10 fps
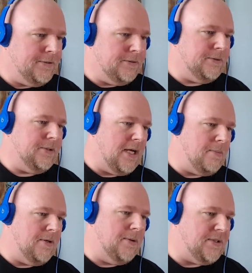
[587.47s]
Oh,
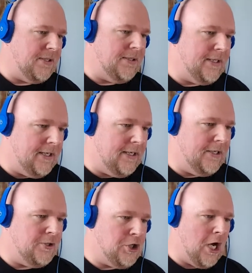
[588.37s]
dominoes
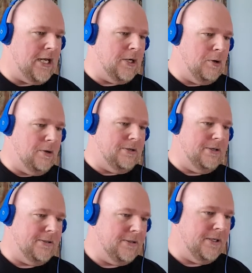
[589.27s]
indeed! Jolly good!